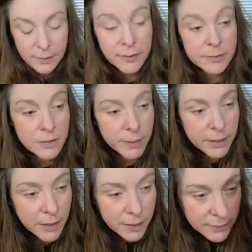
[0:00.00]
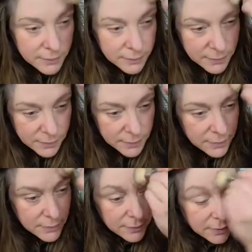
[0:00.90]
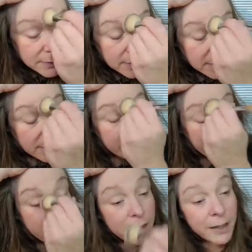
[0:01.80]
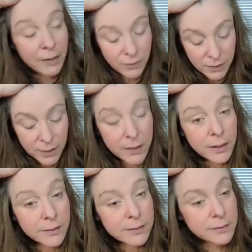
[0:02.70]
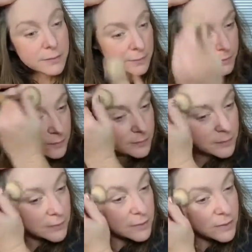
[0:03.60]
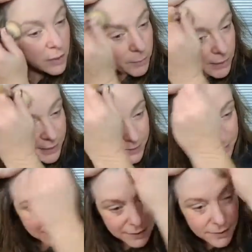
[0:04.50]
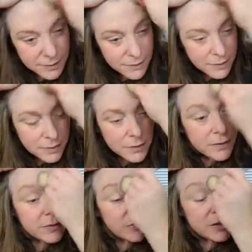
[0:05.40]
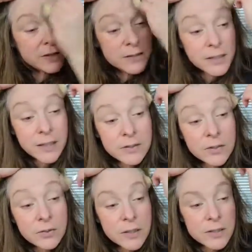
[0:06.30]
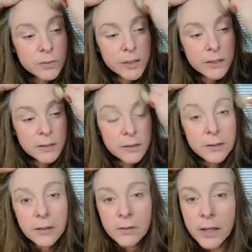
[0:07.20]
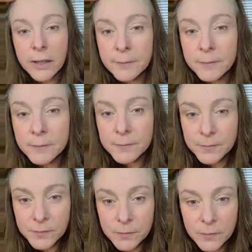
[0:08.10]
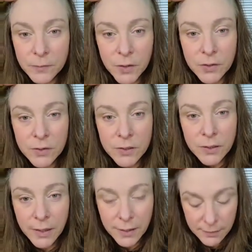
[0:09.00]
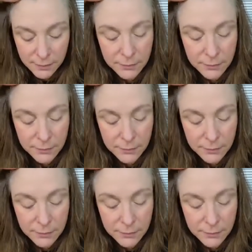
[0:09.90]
It needs to be done, but I haven't done it yet. It's on my list of things to get to this week. Okay? Did you see that?